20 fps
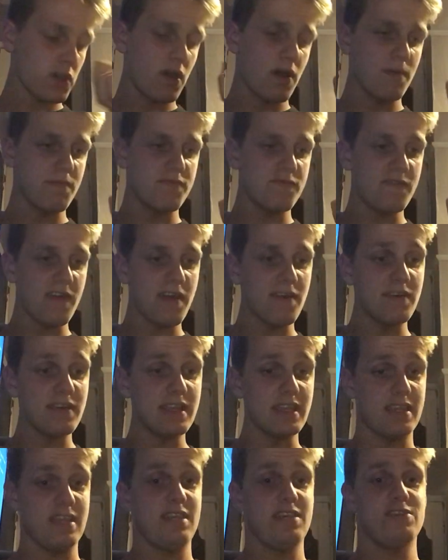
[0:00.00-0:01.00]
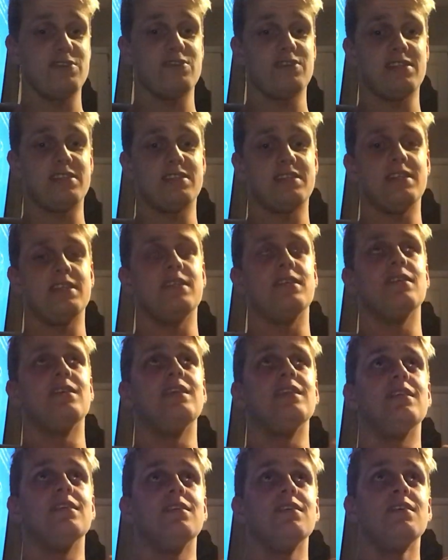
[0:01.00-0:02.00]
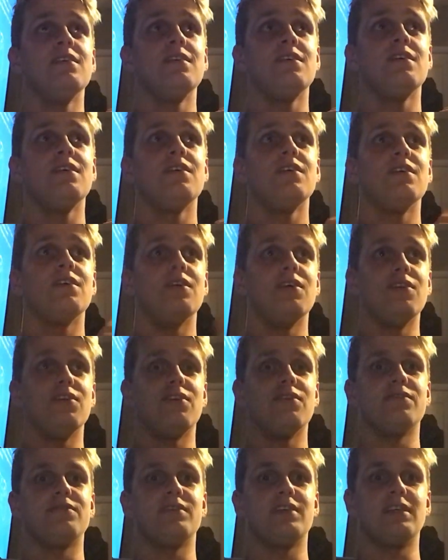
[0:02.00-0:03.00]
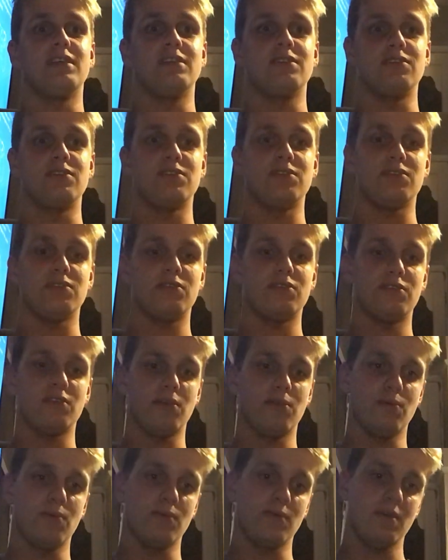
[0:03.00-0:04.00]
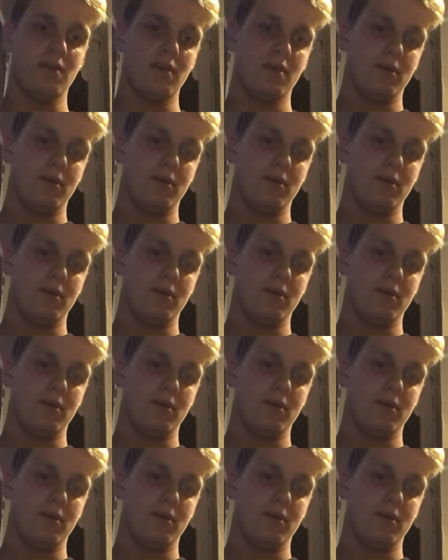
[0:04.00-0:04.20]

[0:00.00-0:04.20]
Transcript: I'm very interested in a lot of things, so